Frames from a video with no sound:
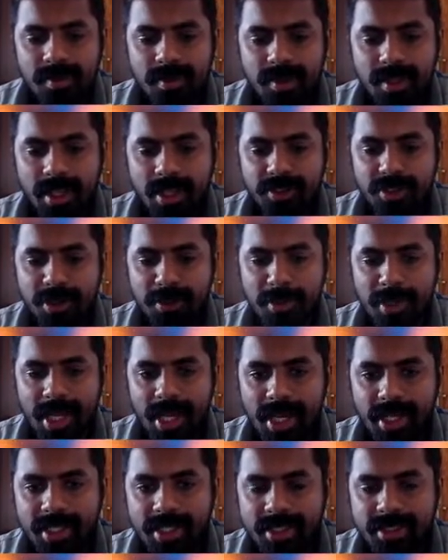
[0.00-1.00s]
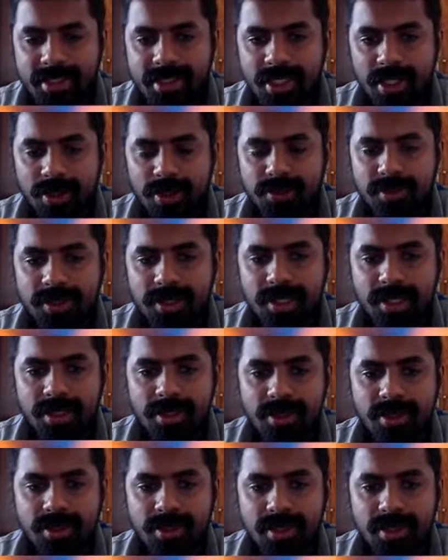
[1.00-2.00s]
Anyway, black is down with a
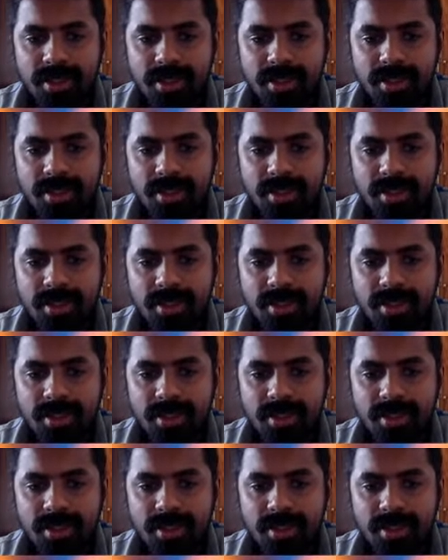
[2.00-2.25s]
rook.